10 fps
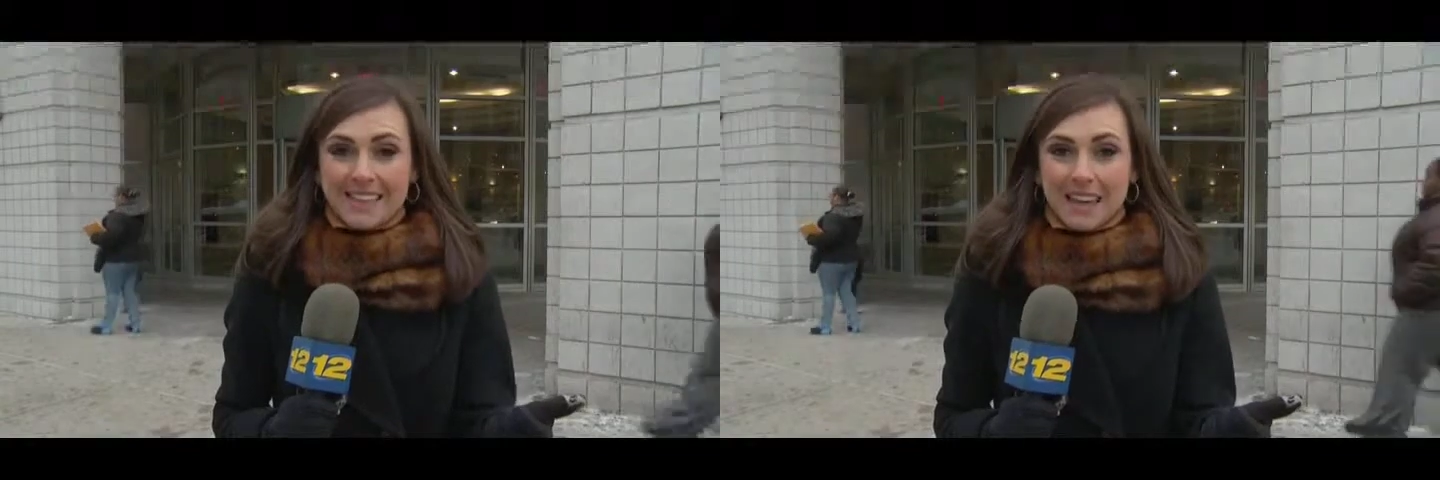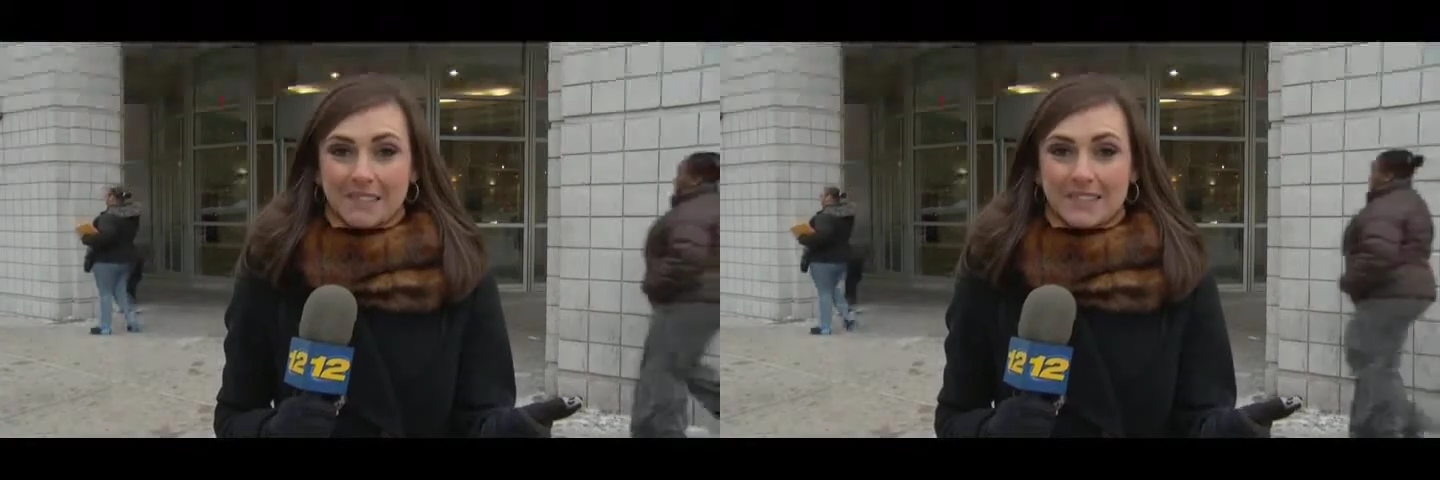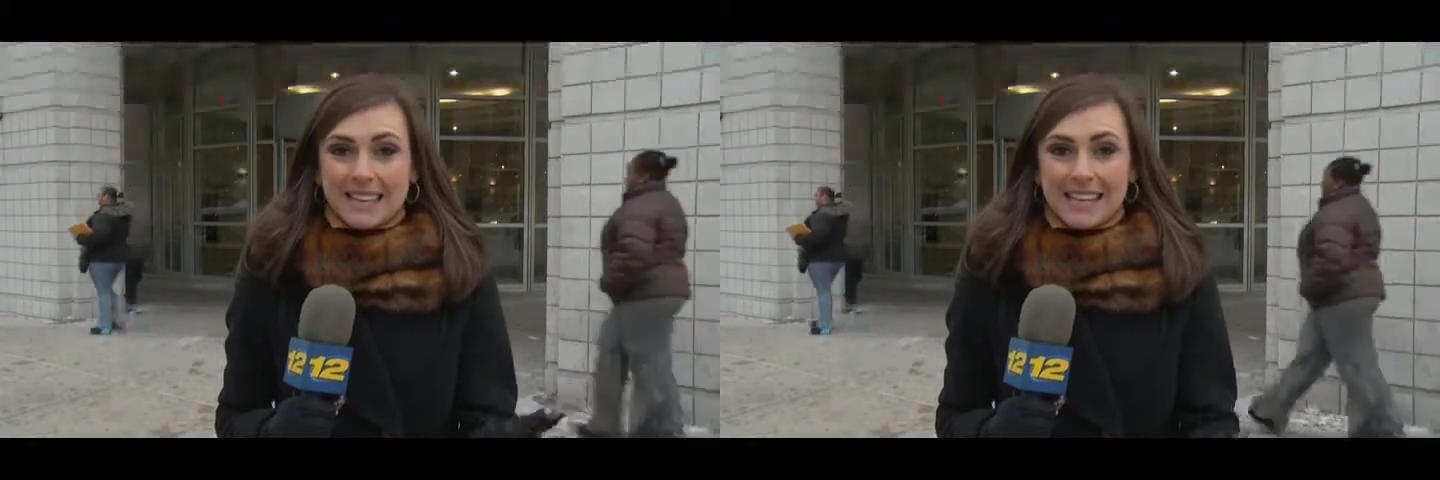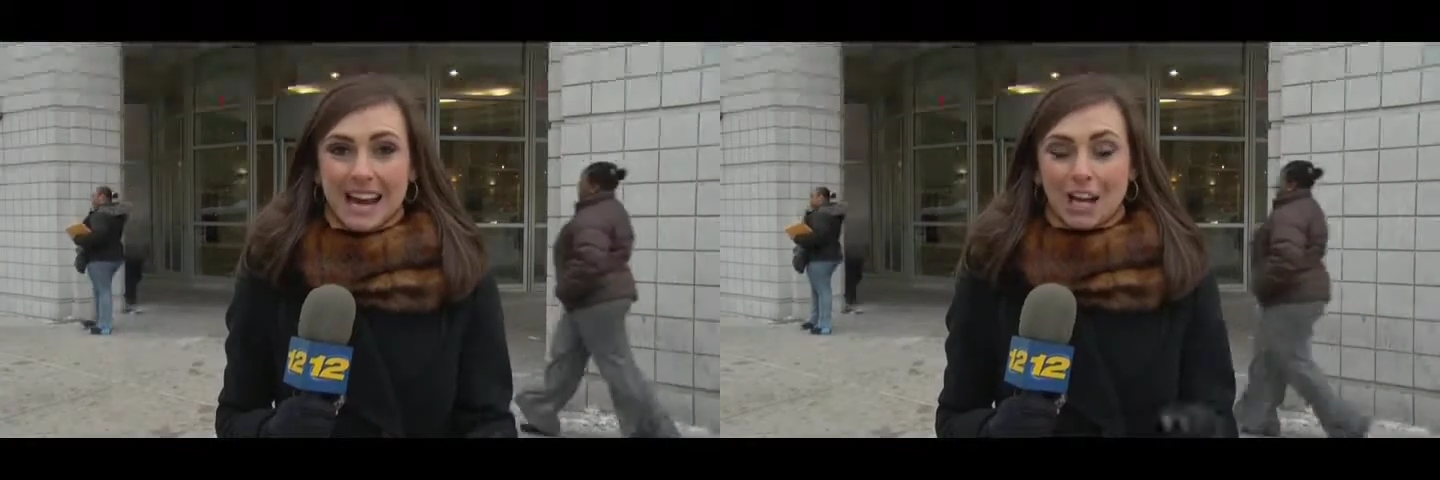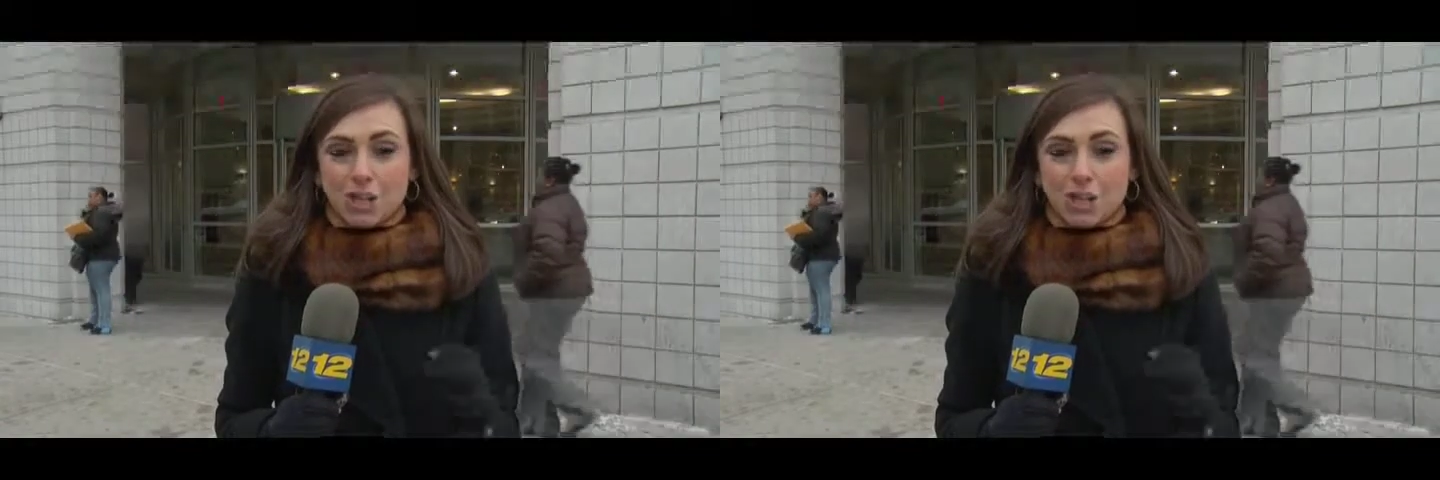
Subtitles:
they've seen a